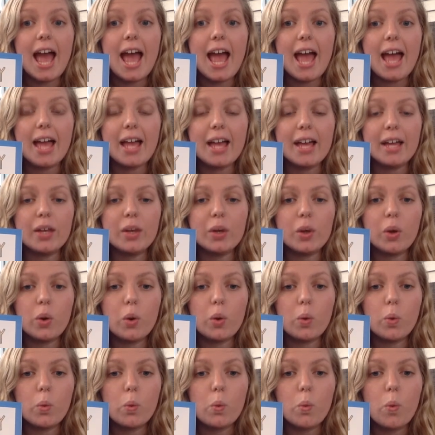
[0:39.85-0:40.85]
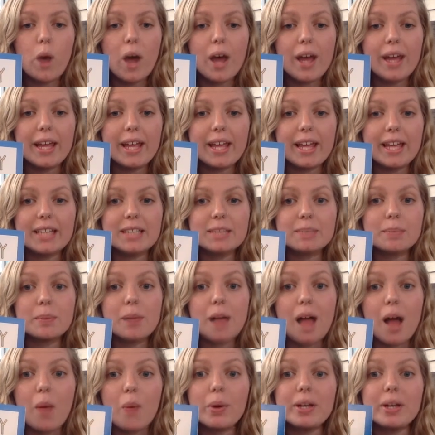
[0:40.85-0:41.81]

and what is plot,